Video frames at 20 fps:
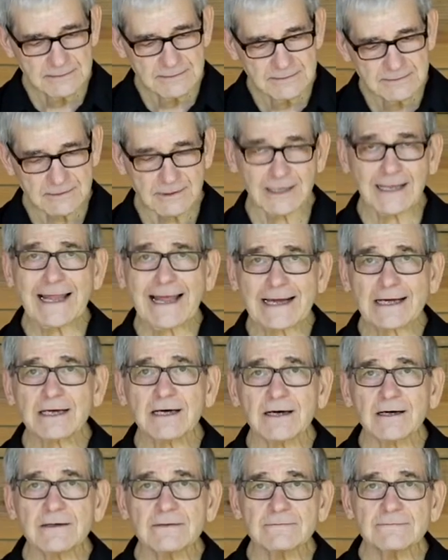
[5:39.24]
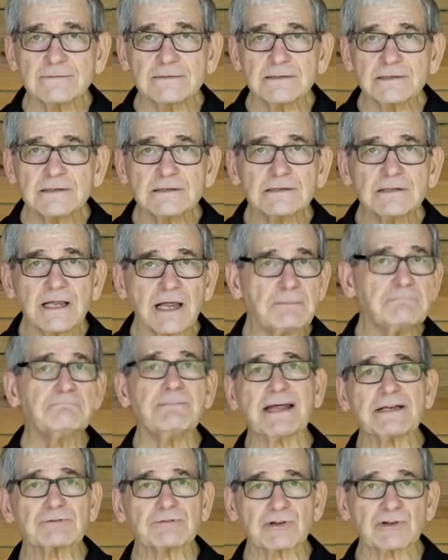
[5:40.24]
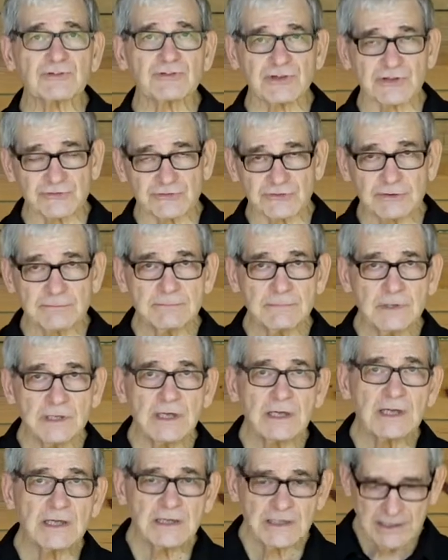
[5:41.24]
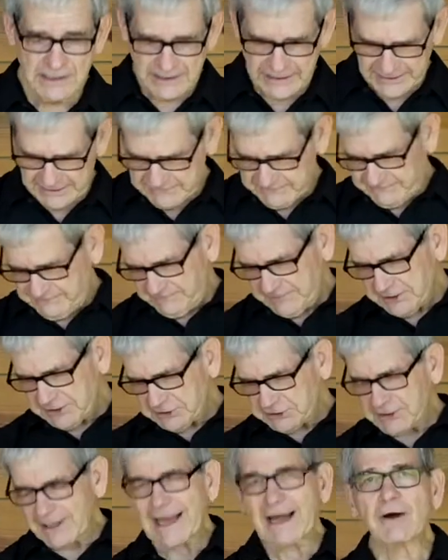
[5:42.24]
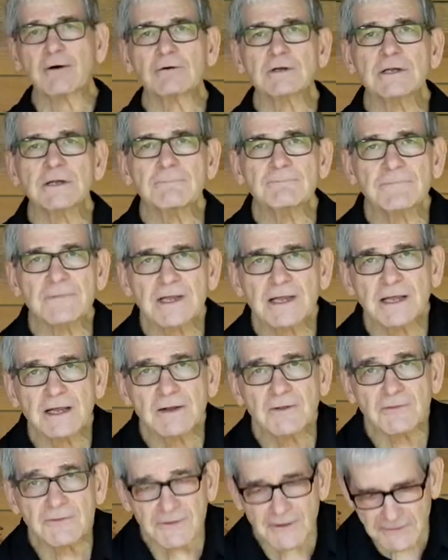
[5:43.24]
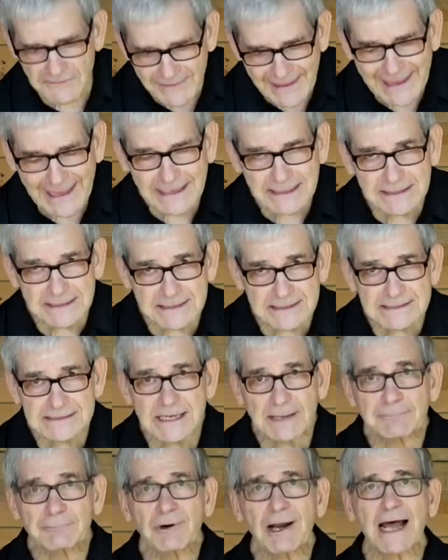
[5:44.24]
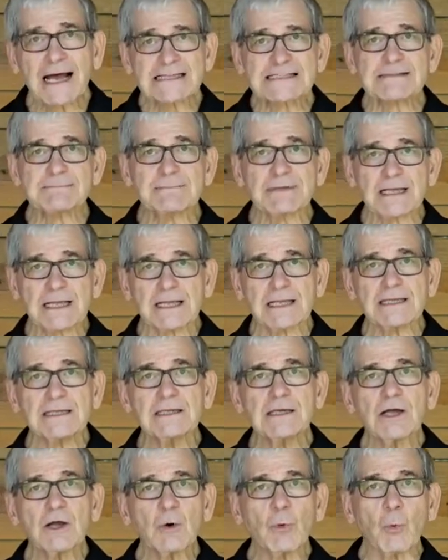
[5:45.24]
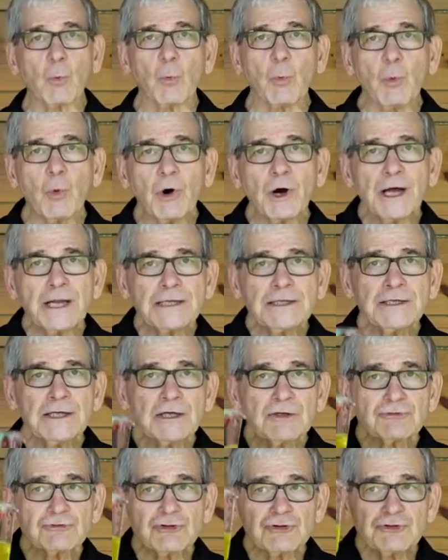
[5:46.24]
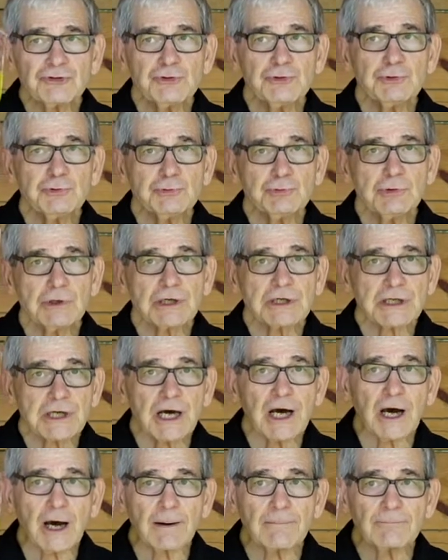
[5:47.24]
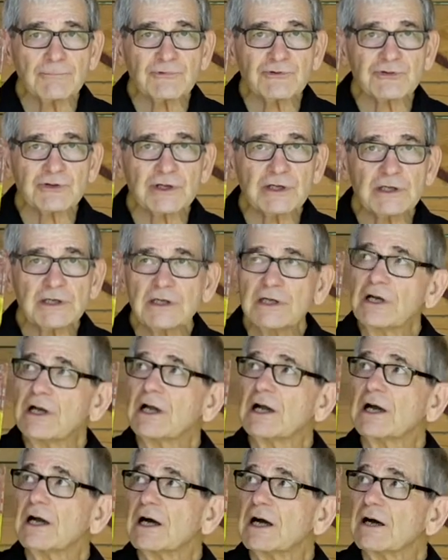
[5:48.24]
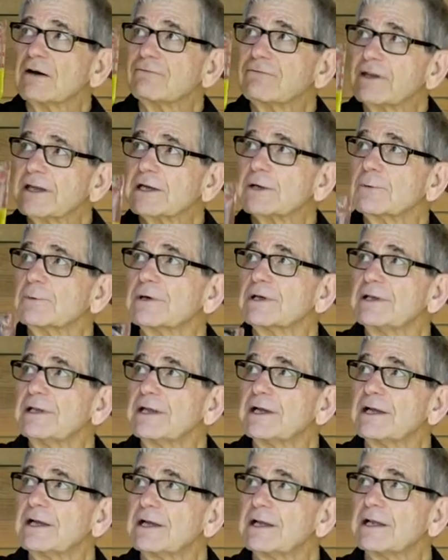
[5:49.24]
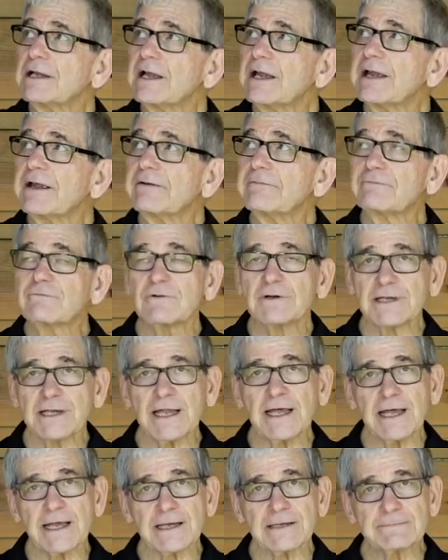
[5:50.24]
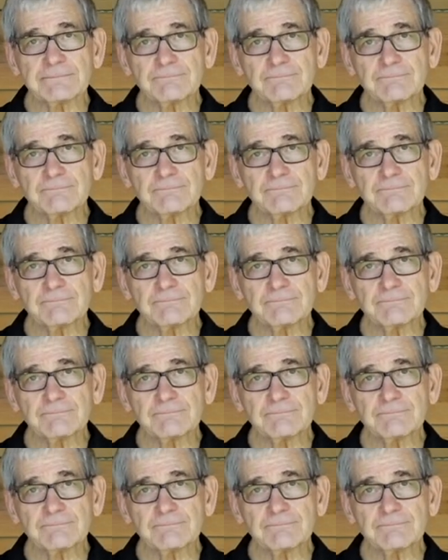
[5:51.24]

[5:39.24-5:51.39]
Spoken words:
or lack of, and metric system, and figure out that that is approximately 1 to 2 cups of liquid every day.